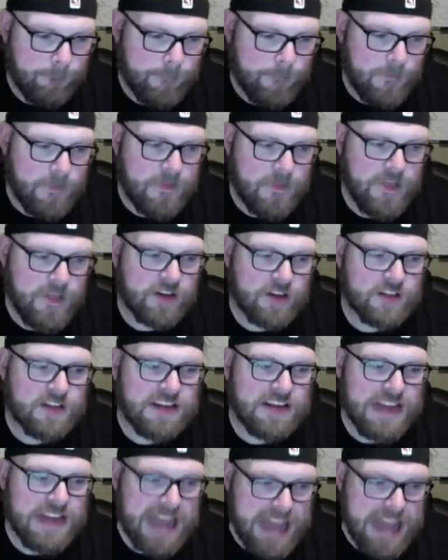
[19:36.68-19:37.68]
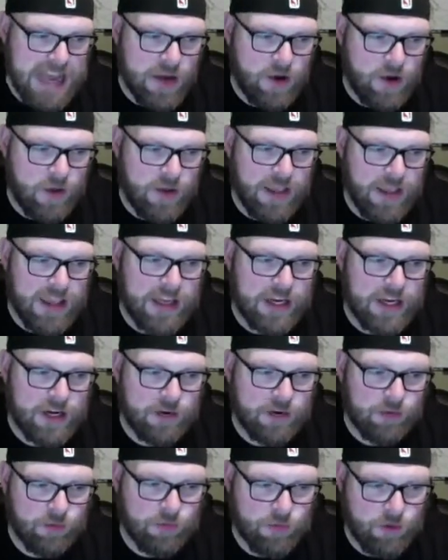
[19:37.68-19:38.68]
There's now a
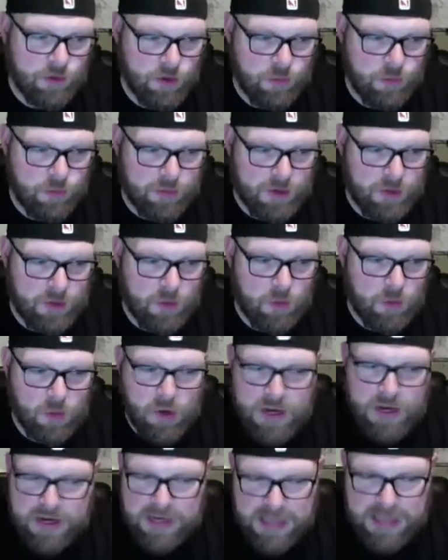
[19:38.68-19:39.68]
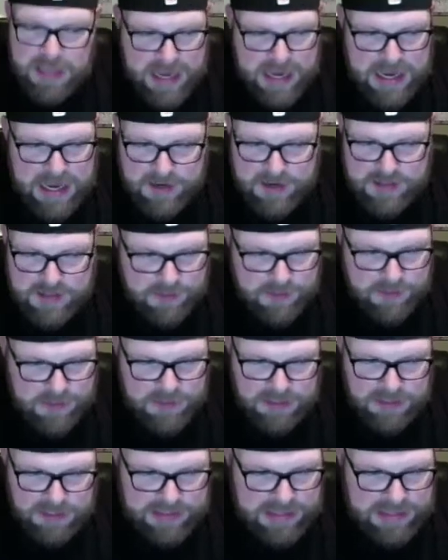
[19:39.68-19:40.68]
group or one guy or
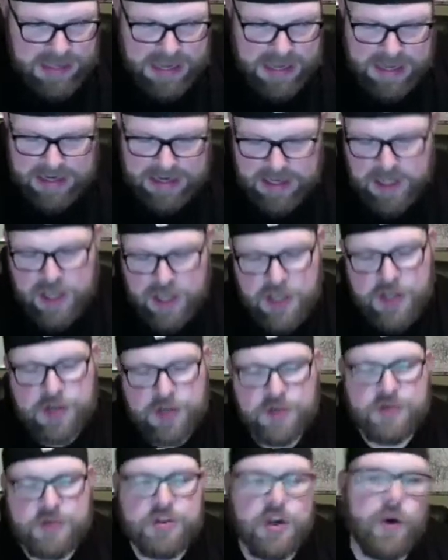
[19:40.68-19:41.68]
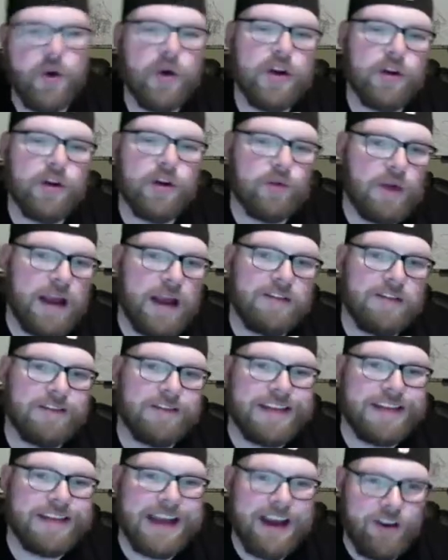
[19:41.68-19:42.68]
something like that who's going
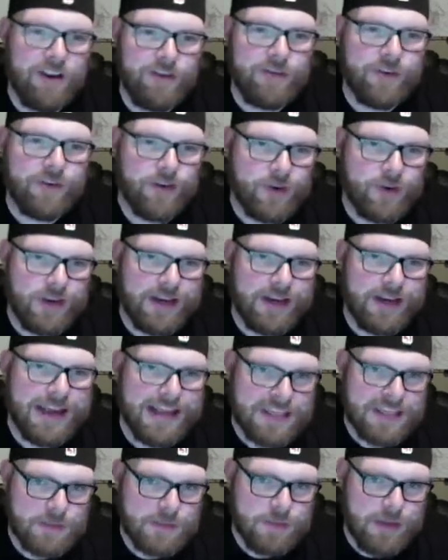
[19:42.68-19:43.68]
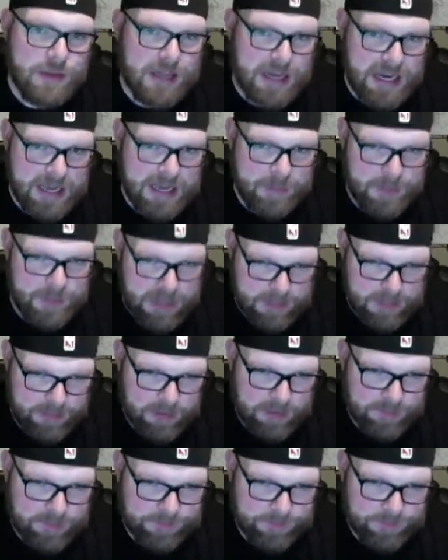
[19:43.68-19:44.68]
around downvoting SBI
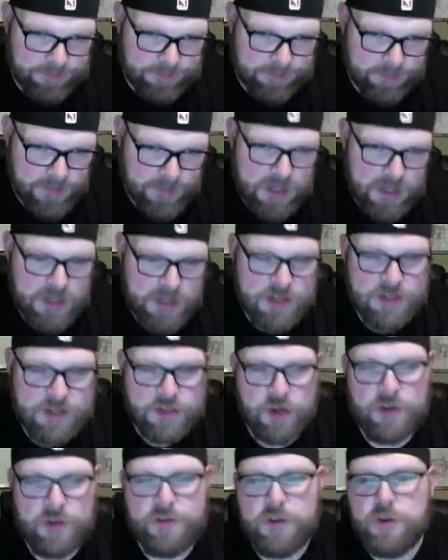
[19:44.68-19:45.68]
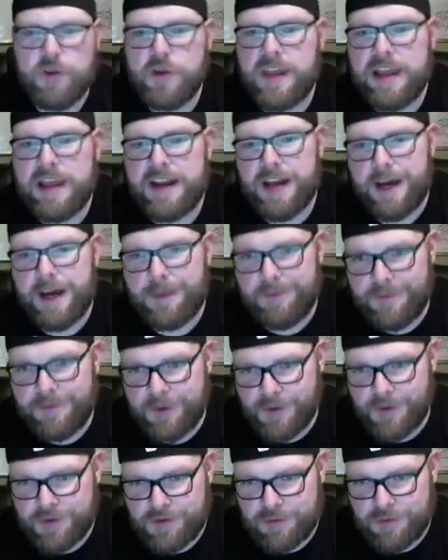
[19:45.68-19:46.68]
people. So if you get
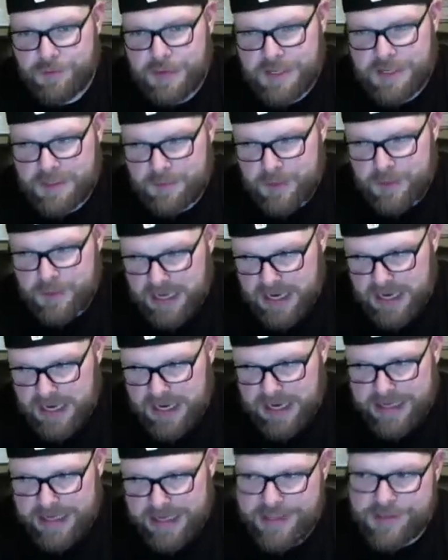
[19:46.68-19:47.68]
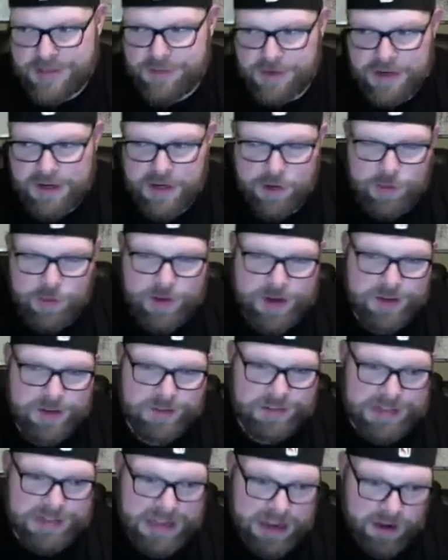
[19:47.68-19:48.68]
upvotes from SBI, he's running
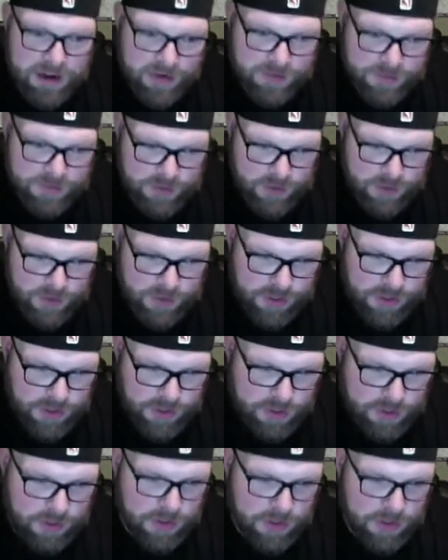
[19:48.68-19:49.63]
around downvoting you.